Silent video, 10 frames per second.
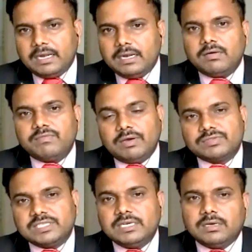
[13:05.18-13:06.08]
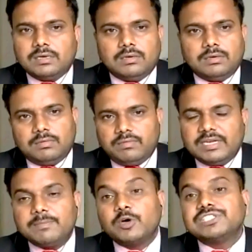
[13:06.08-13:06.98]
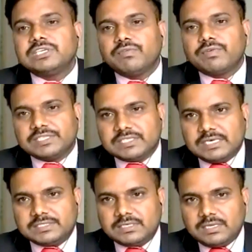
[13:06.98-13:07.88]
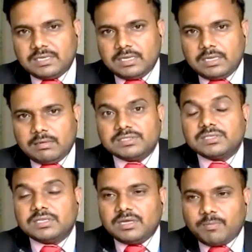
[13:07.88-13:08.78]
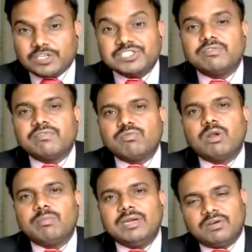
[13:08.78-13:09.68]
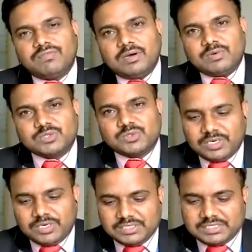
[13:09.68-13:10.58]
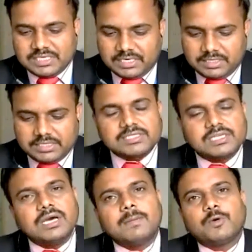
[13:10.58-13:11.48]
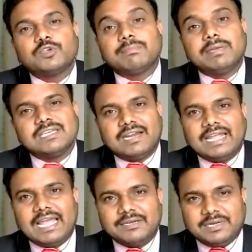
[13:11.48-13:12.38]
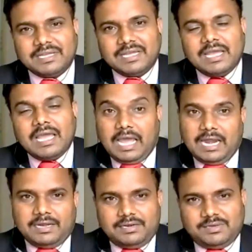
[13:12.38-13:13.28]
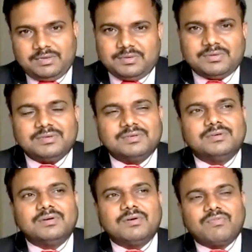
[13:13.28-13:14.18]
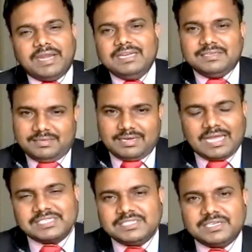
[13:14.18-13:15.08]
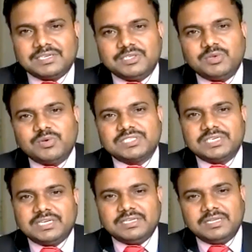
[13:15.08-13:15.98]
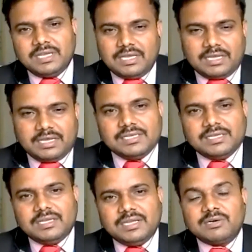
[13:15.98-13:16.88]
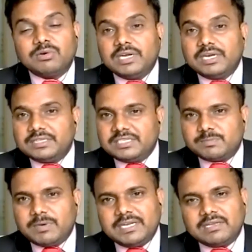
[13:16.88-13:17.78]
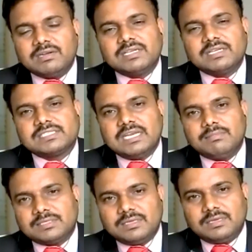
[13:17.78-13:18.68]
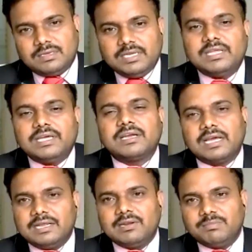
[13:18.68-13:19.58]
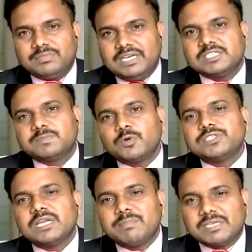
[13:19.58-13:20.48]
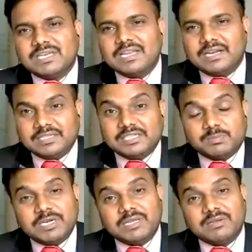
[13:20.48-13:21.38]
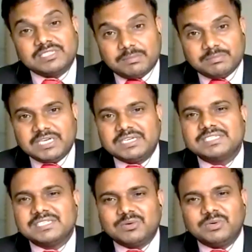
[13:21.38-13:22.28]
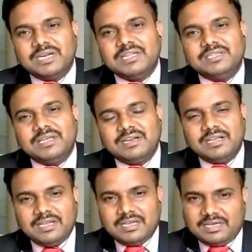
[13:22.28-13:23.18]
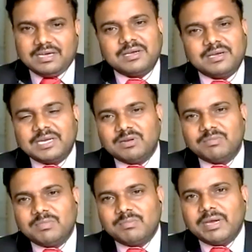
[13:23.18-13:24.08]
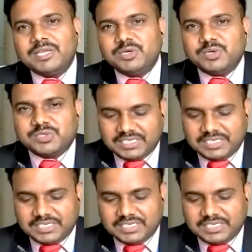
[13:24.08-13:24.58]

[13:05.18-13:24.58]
we have seen very positive results. Means the positive involvement of our students in this project-based learning activity. And finally, last year, university included this particular syllabus in their curriculum, that is project-based learning. This particular subject is included in their curriculum by university.